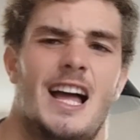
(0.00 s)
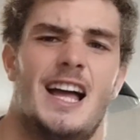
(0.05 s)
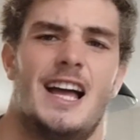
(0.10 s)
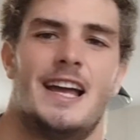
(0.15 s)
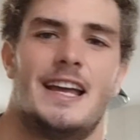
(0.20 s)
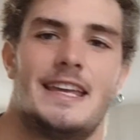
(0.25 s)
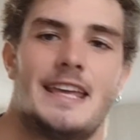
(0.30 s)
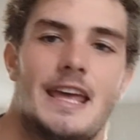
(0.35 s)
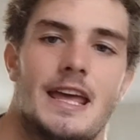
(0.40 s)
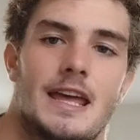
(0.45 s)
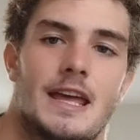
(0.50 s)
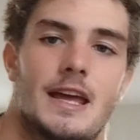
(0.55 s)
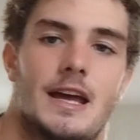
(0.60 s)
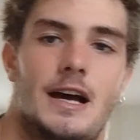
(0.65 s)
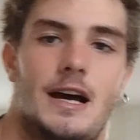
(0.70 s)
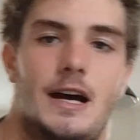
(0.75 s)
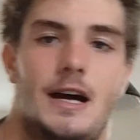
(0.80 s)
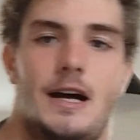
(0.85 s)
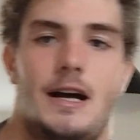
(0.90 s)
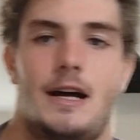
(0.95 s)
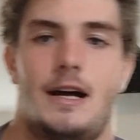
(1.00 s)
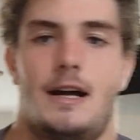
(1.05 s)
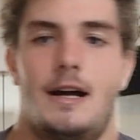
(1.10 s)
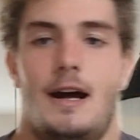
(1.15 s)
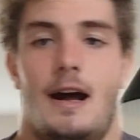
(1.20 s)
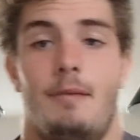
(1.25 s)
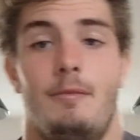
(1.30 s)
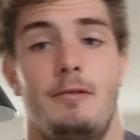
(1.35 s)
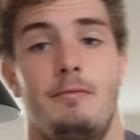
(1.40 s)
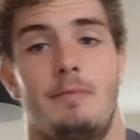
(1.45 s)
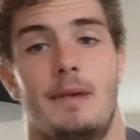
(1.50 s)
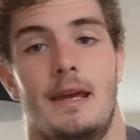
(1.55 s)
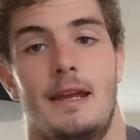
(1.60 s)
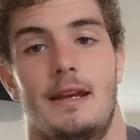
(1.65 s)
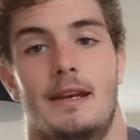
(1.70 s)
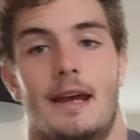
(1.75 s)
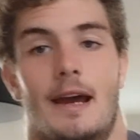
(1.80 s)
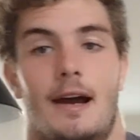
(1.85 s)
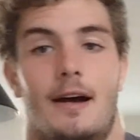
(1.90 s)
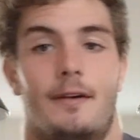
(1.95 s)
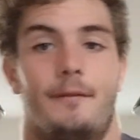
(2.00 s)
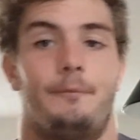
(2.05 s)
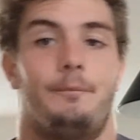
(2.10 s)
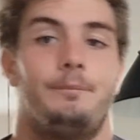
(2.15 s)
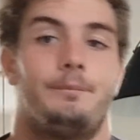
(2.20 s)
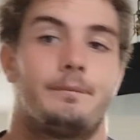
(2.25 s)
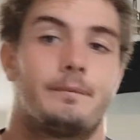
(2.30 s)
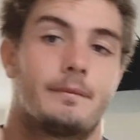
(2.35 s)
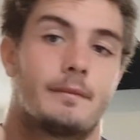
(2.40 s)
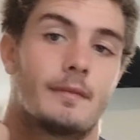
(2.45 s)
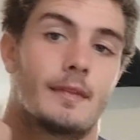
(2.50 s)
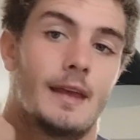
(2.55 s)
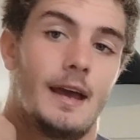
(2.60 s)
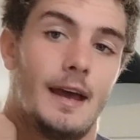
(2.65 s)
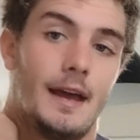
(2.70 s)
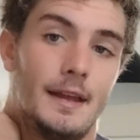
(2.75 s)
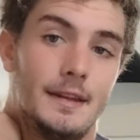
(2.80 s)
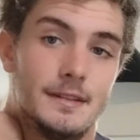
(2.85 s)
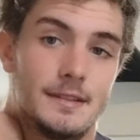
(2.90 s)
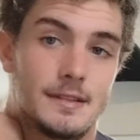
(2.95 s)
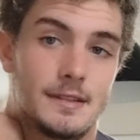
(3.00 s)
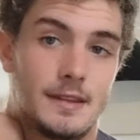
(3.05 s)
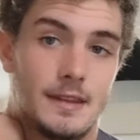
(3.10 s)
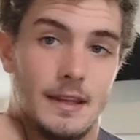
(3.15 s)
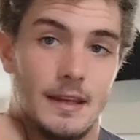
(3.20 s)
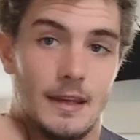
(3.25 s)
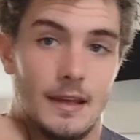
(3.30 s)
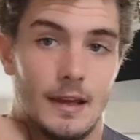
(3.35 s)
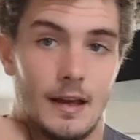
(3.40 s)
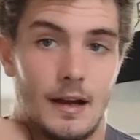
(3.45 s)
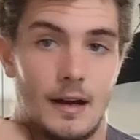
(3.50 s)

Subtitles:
Yeah, I'm in Maine now, hence the